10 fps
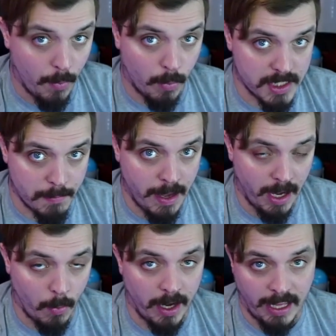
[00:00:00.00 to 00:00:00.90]
was
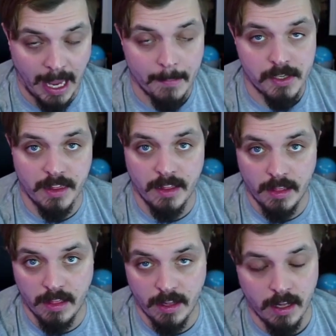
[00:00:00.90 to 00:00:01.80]
big when it came to
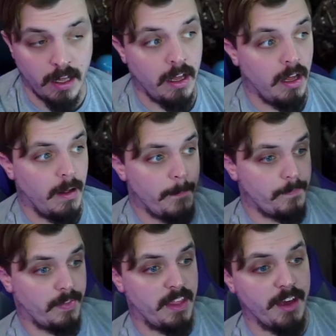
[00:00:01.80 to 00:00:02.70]
the
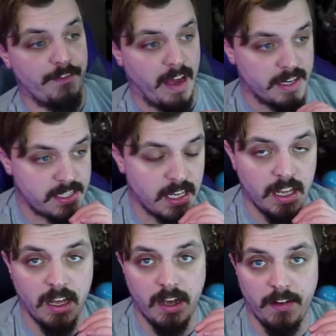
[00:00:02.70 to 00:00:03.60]
event
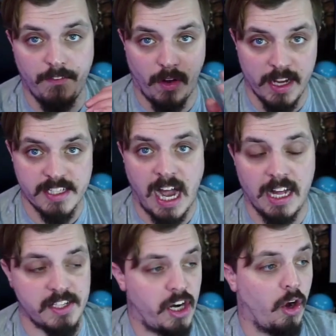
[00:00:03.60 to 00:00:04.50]
for his
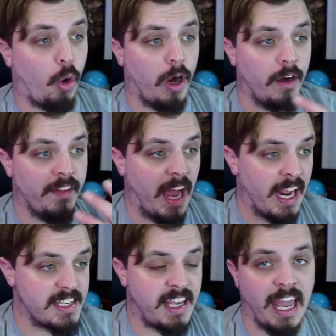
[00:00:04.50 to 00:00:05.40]
concert, or the
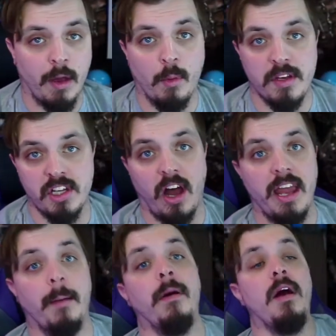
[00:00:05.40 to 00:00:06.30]
Ice King when we saw
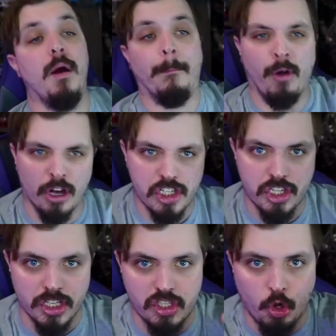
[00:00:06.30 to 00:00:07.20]
him push
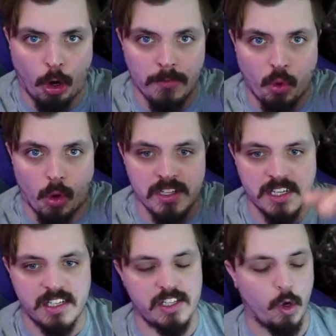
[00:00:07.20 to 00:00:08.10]
the storm towards
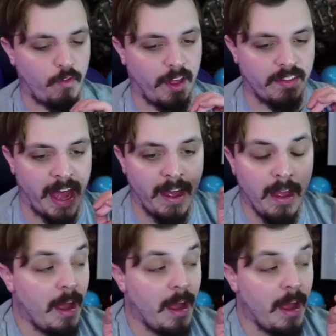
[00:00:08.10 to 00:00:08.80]
us and stuff like that.